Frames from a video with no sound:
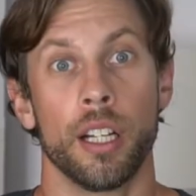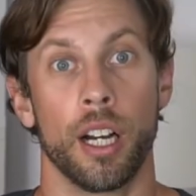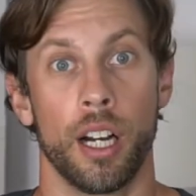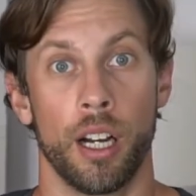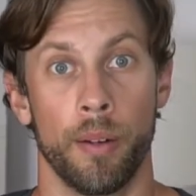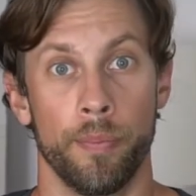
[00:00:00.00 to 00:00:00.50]

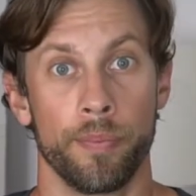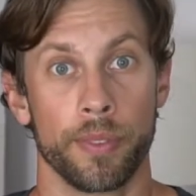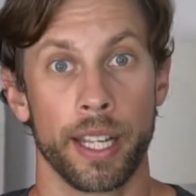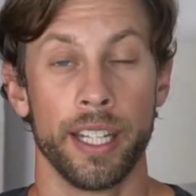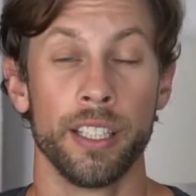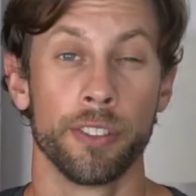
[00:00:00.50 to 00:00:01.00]
And
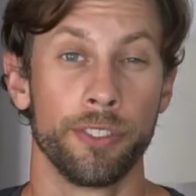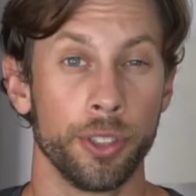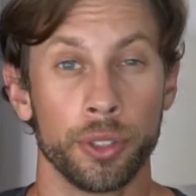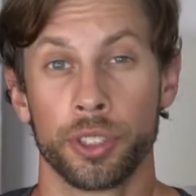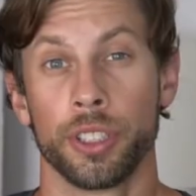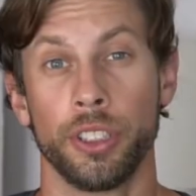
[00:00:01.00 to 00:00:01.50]
in the
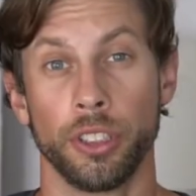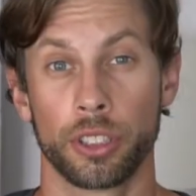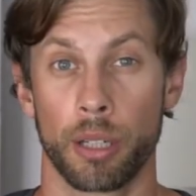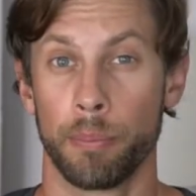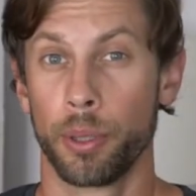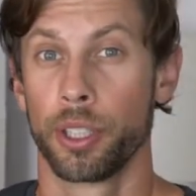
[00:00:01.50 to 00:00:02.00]
future, as you
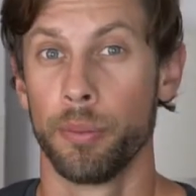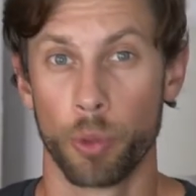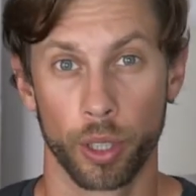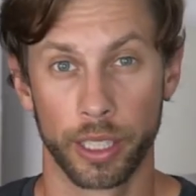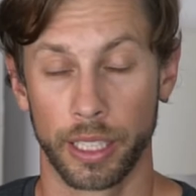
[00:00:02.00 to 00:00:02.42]
start booking more